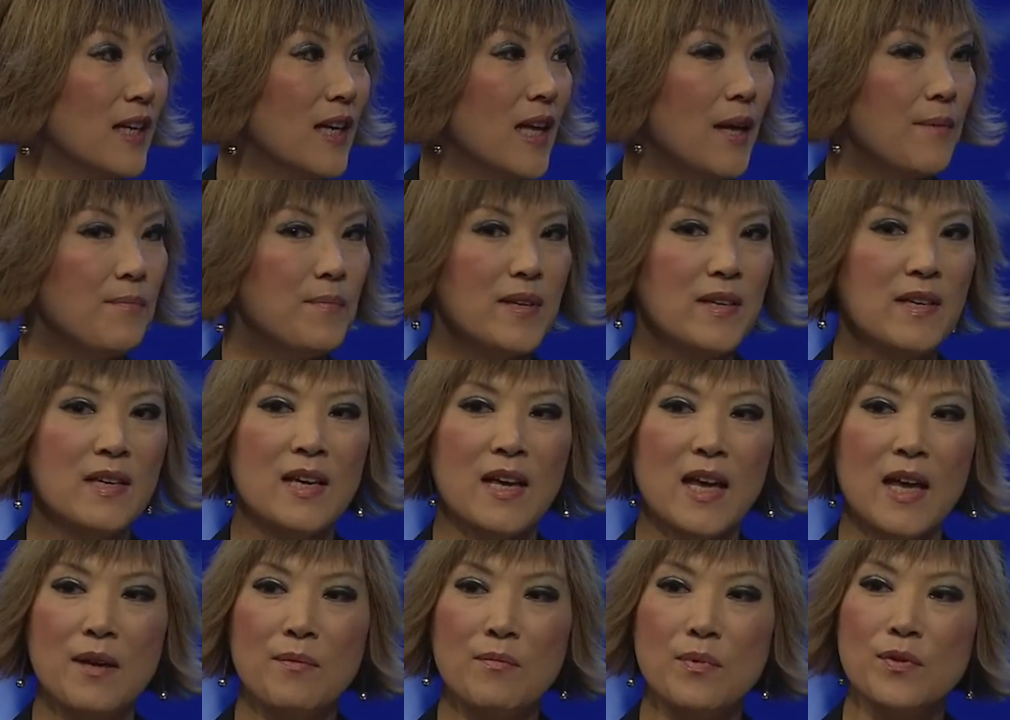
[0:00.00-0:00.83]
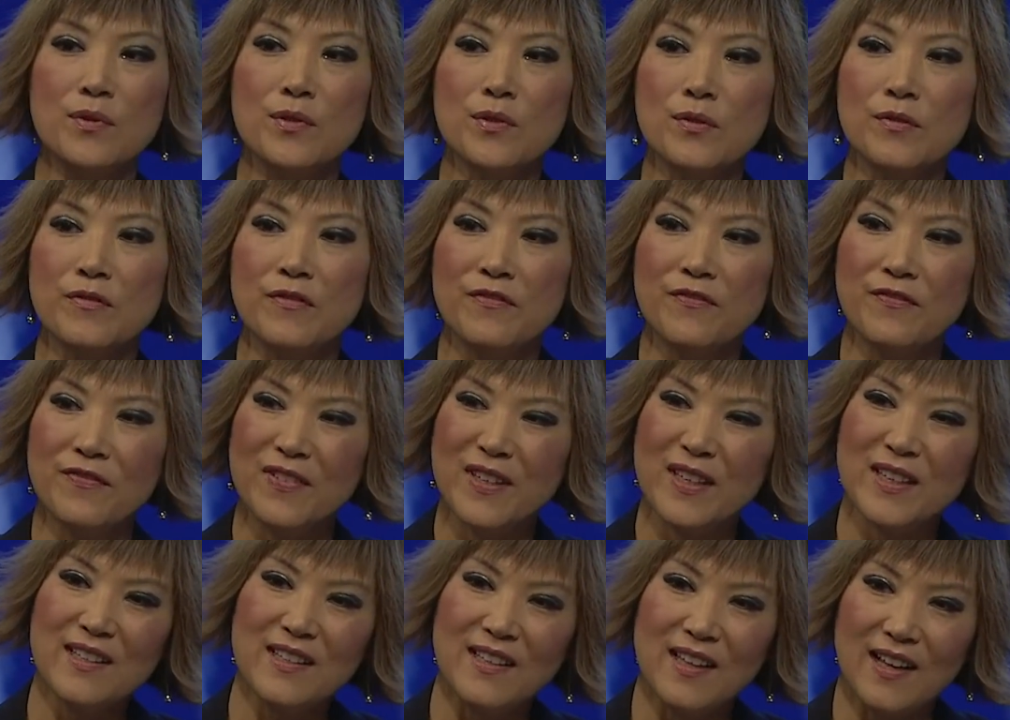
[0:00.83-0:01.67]
and being able to
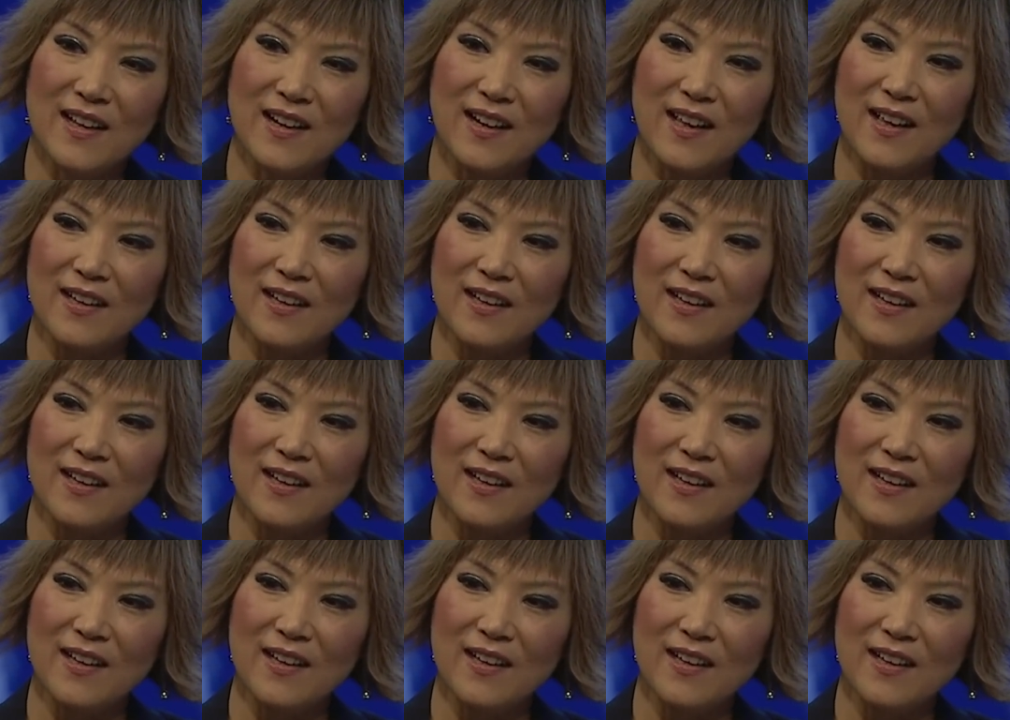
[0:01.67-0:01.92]
feed that